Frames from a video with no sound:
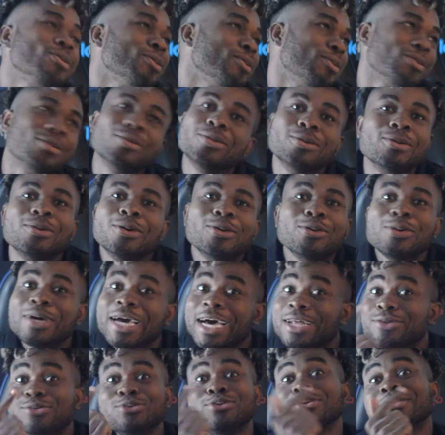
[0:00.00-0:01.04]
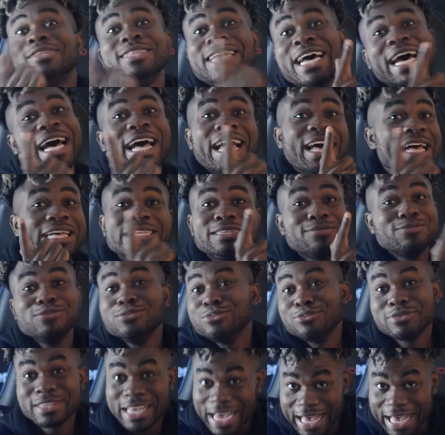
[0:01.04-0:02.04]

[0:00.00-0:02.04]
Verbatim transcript: no, no, no. Look at those dance moves,